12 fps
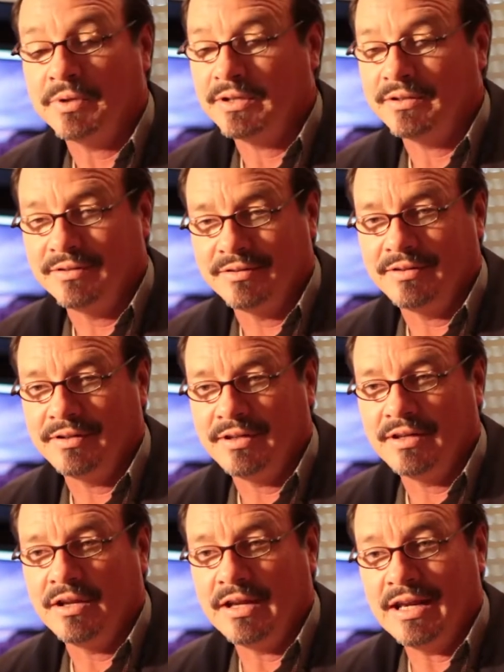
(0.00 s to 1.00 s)
But
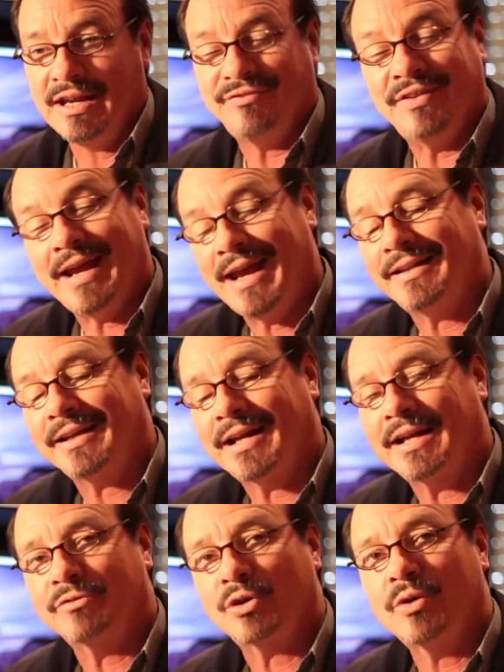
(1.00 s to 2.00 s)
if they had that
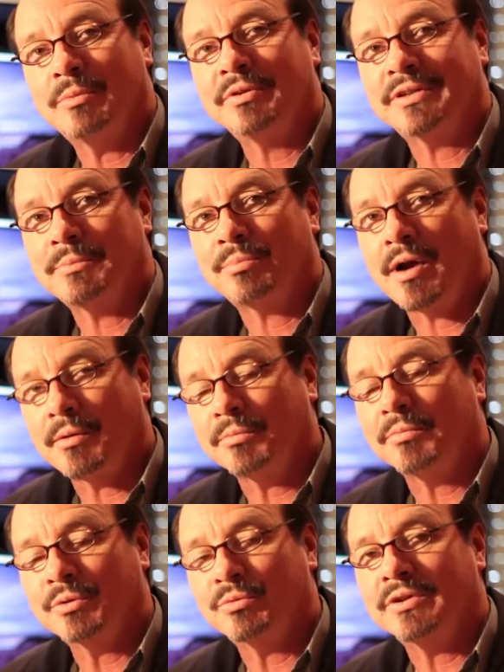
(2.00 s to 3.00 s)
kind of equipment, they
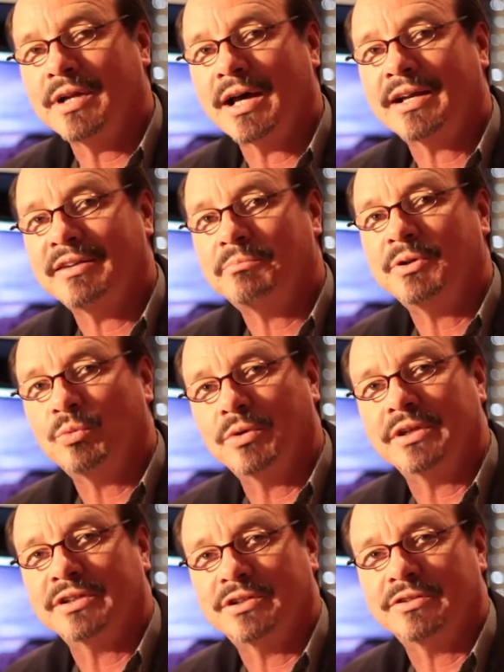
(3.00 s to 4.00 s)
probably would not have been
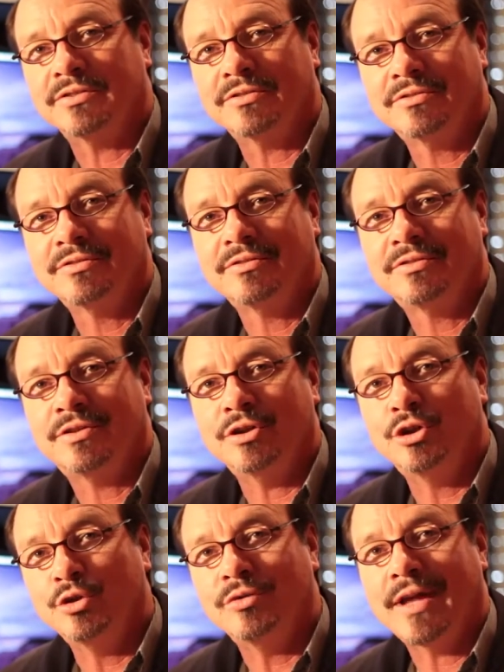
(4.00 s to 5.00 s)
willing to
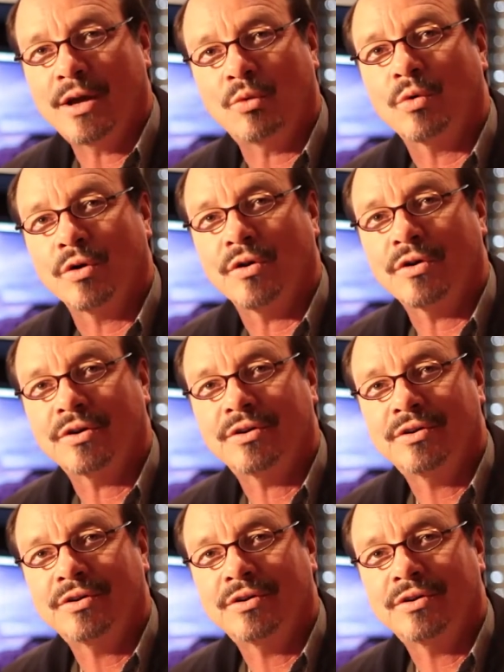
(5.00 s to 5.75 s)
do that work